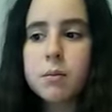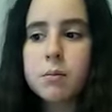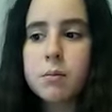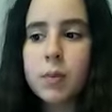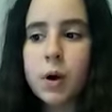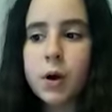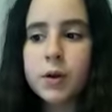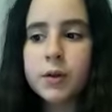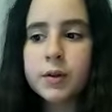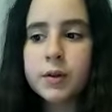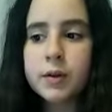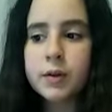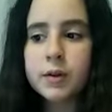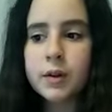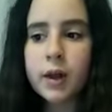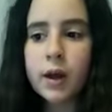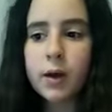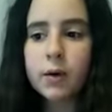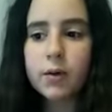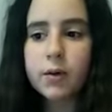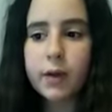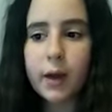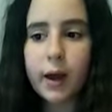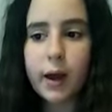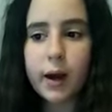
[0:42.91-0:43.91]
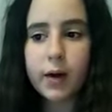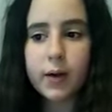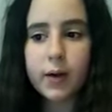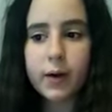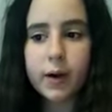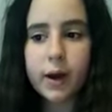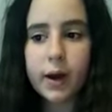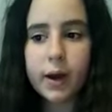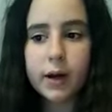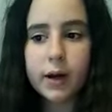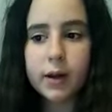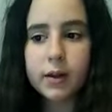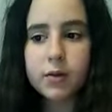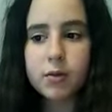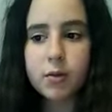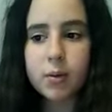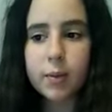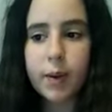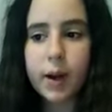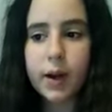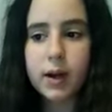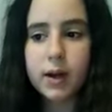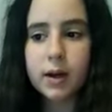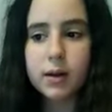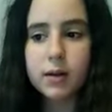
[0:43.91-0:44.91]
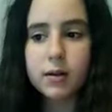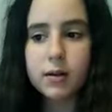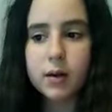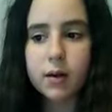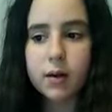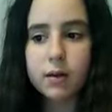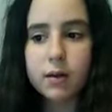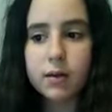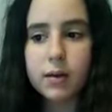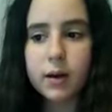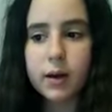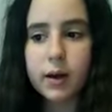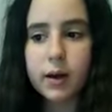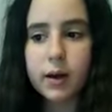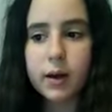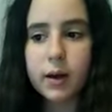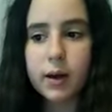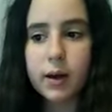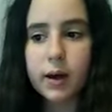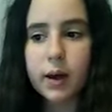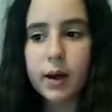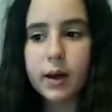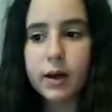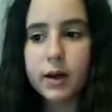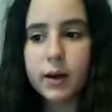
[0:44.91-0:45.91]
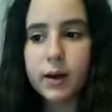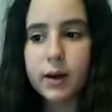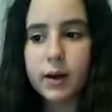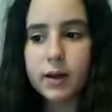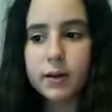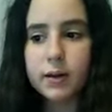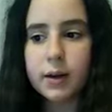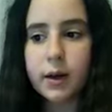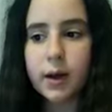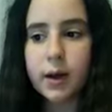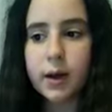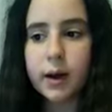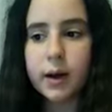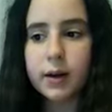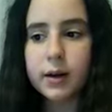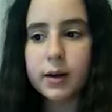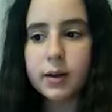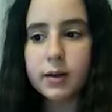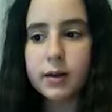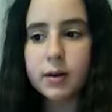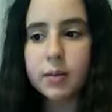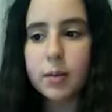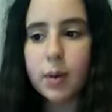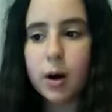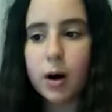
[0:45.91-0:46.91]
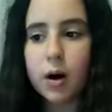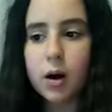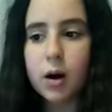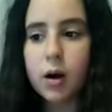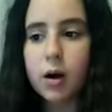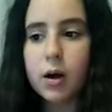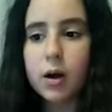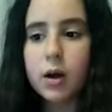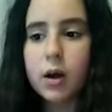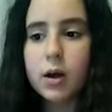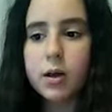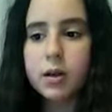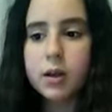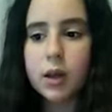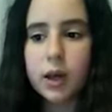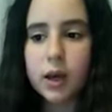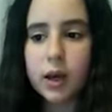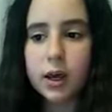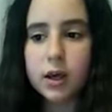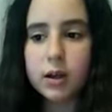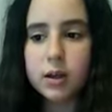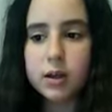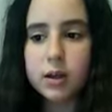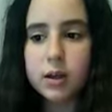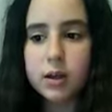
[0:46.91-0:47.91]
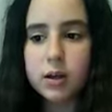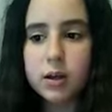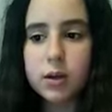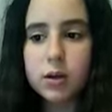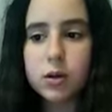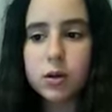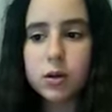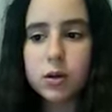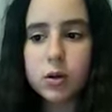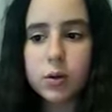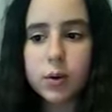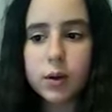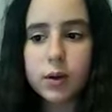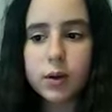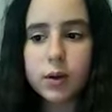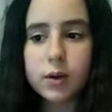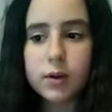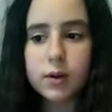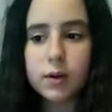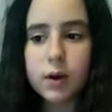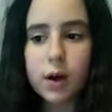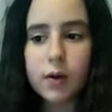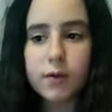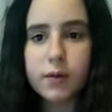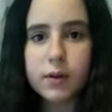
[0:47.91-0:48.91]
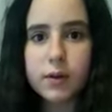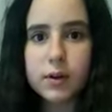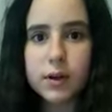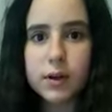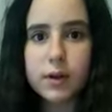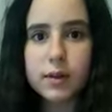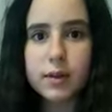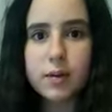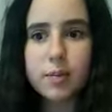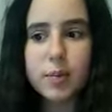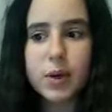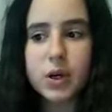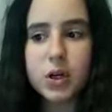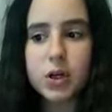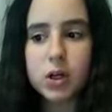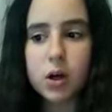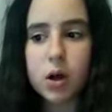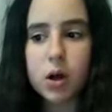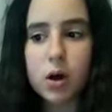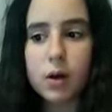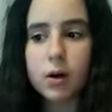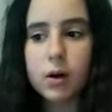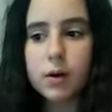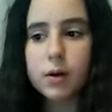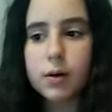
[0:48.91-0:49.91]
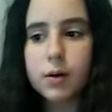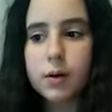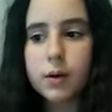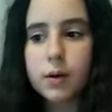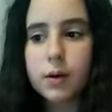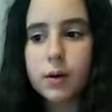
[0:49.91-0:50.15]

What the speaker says: Moses tells Aaron and his remaining sons, Eleazar and Itamar, to continue doing the service in the Mishkan,